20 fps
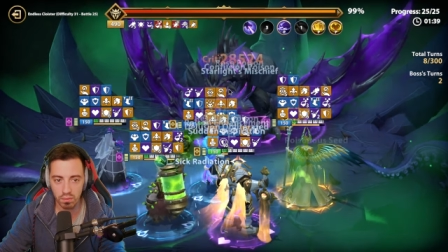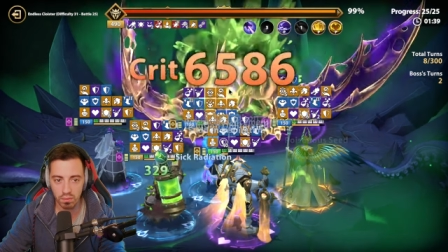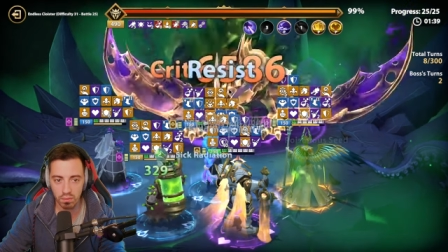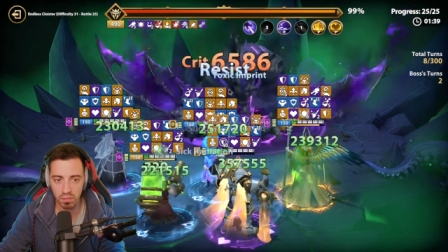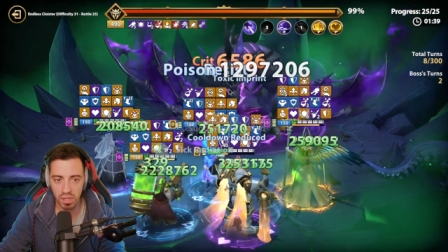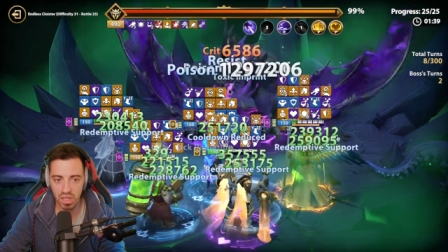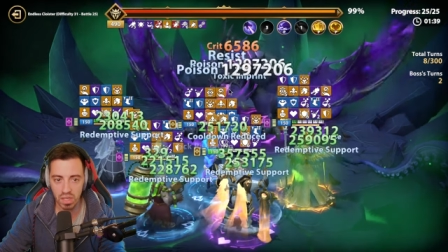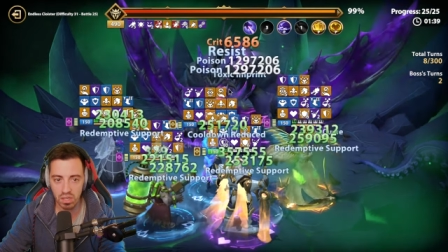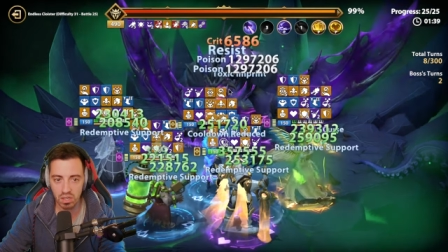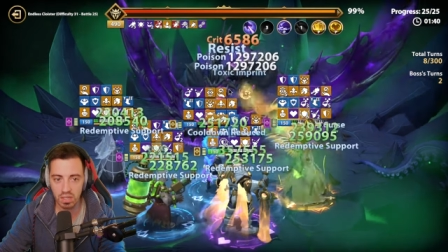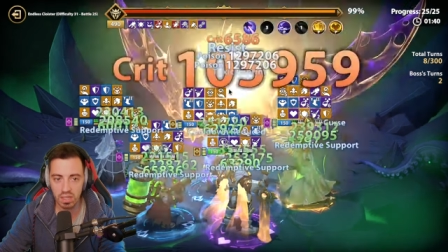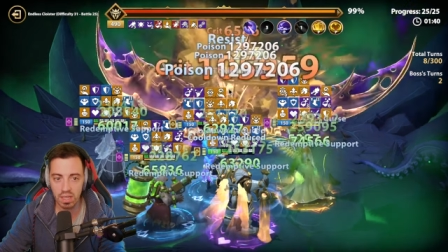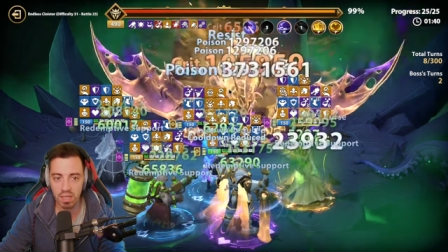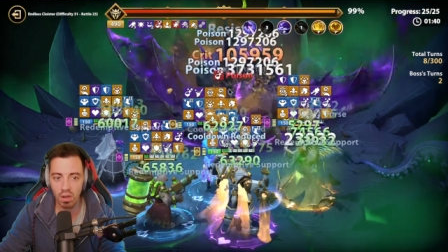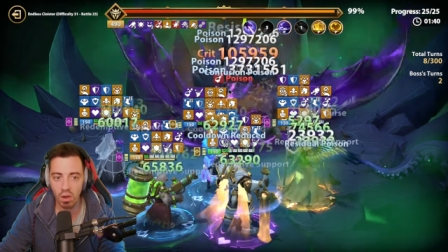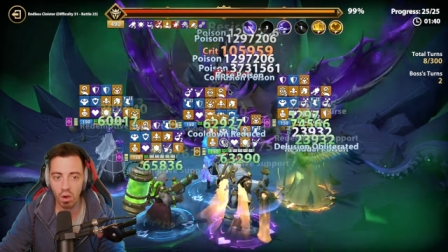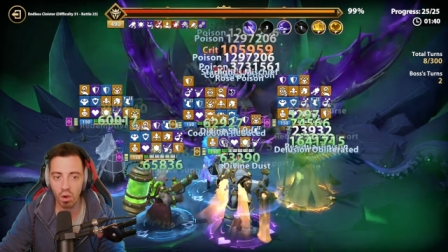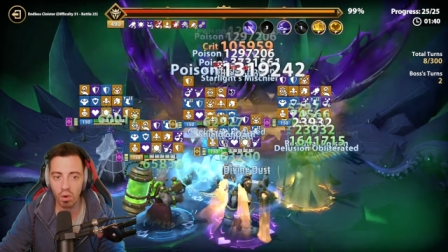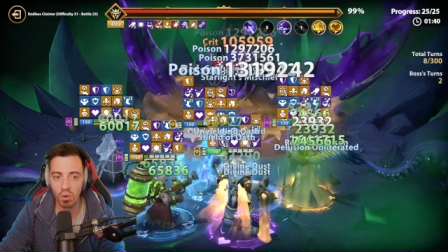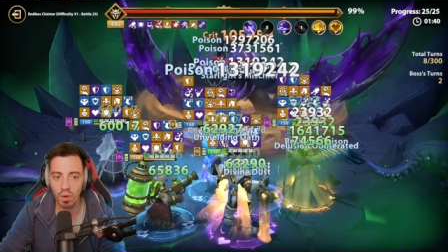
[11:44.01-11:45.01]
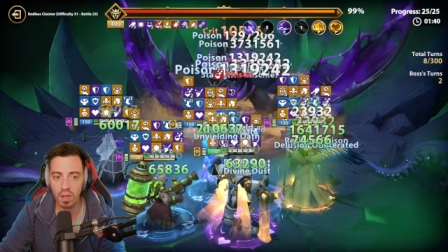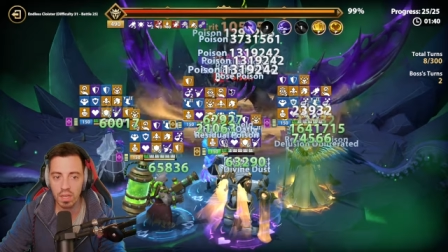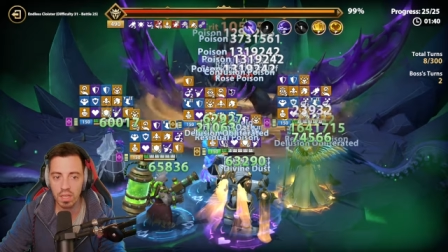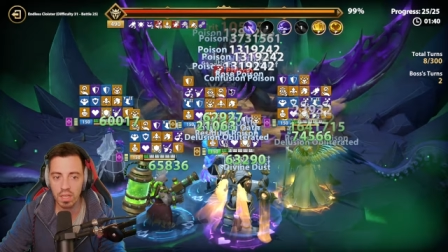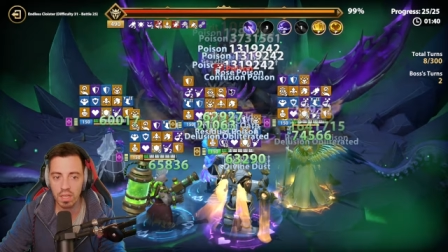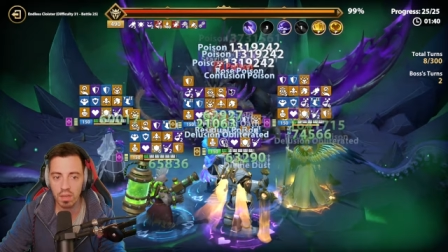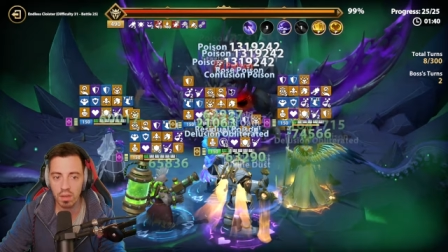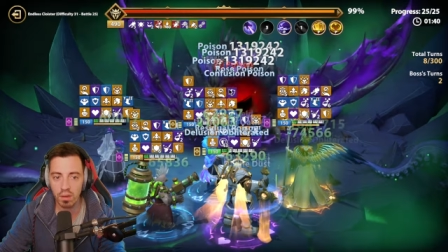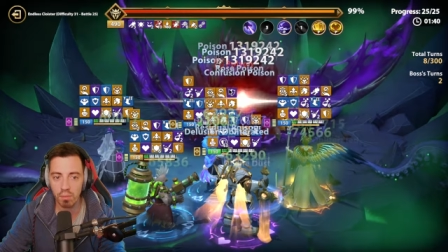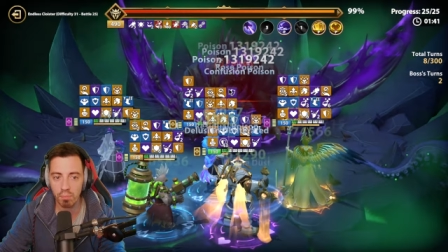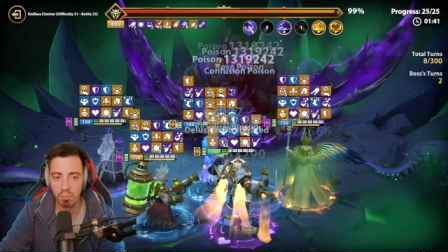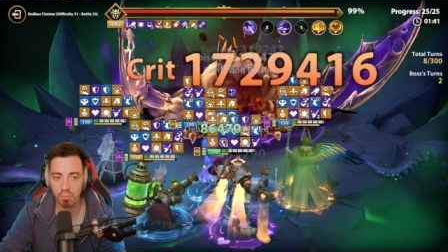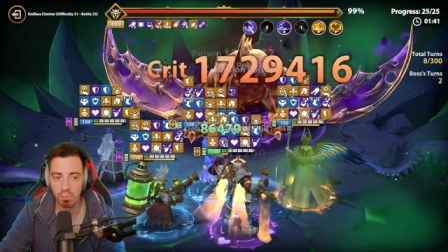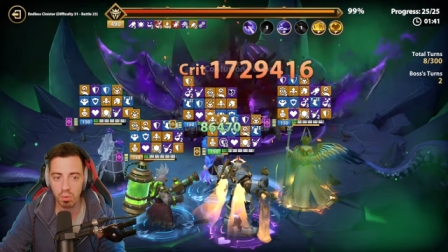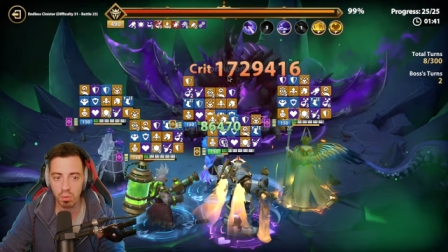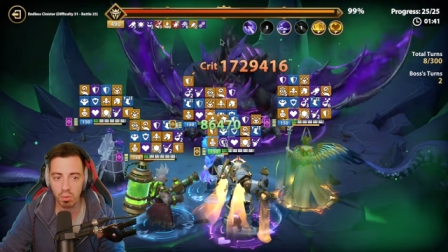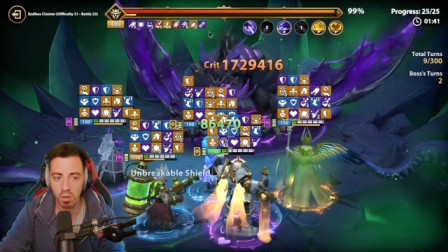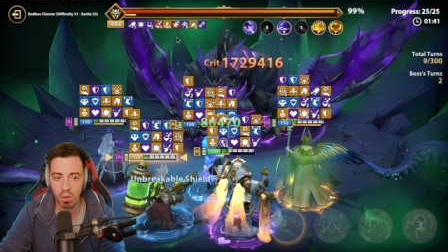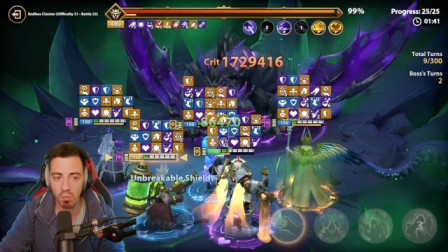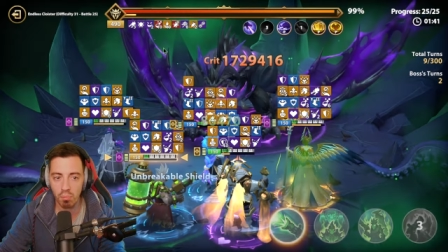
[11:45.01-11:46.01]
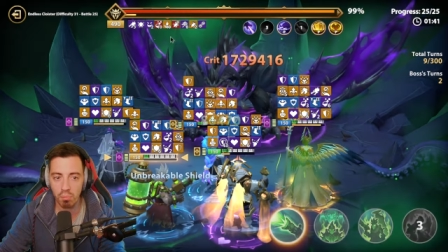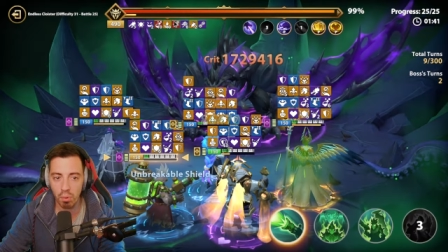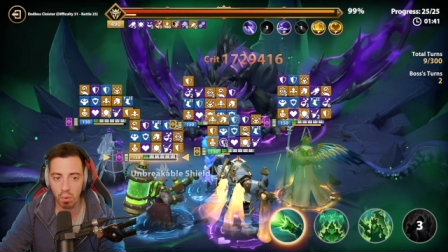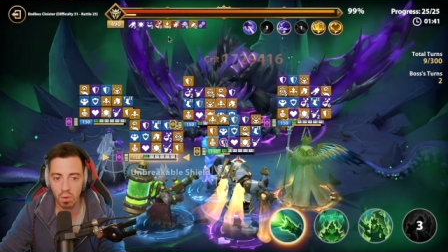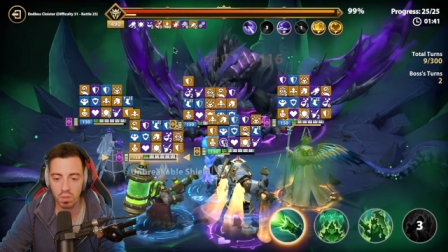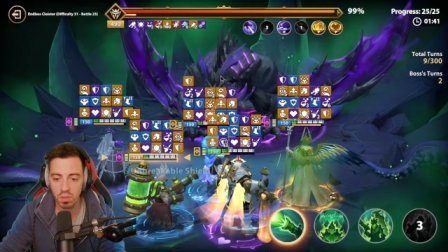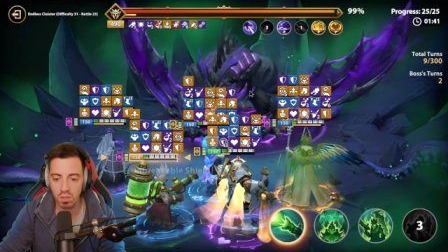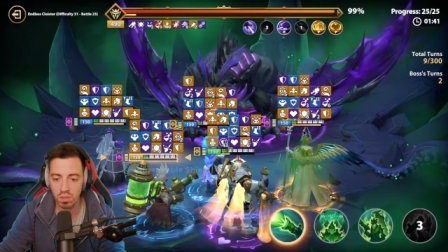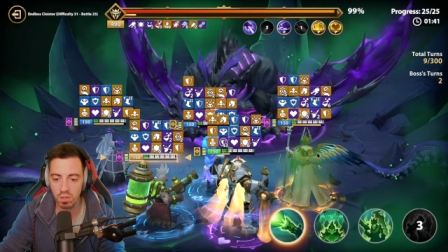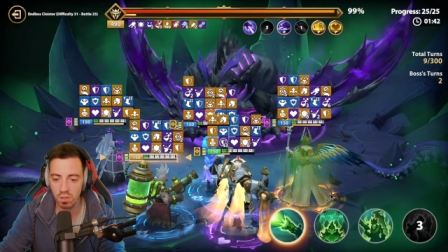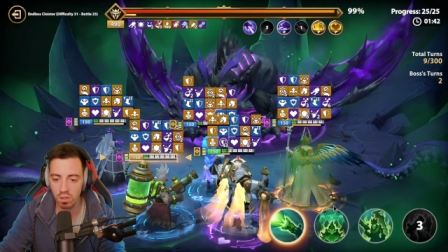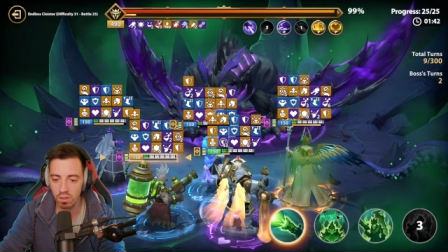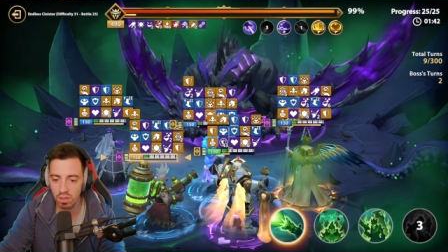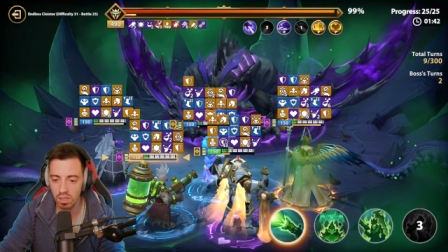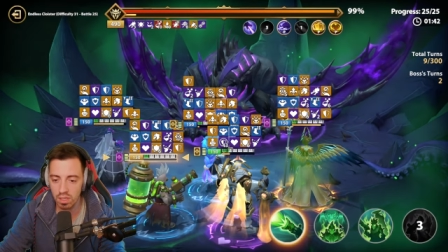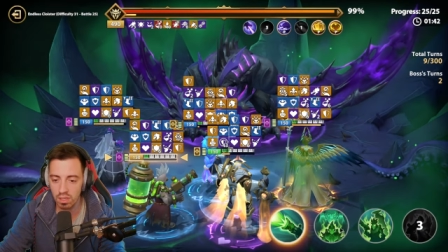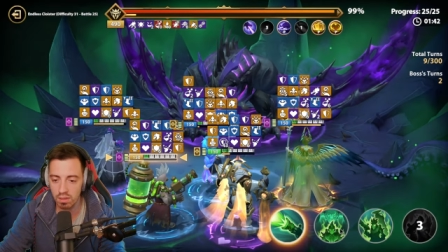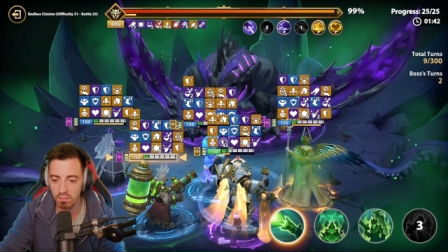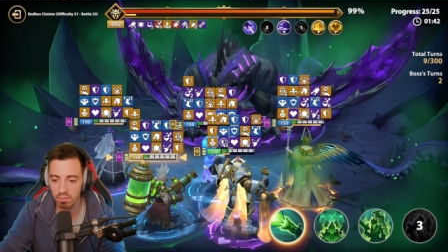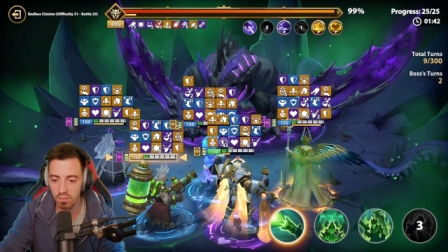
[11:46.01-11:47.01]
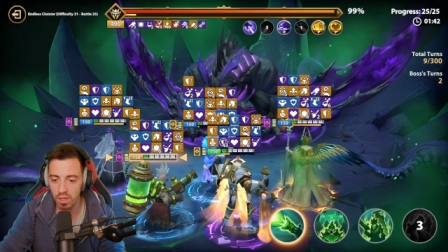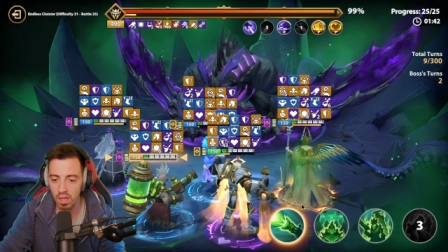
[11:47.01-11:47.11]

because they already uh, put a poison on him.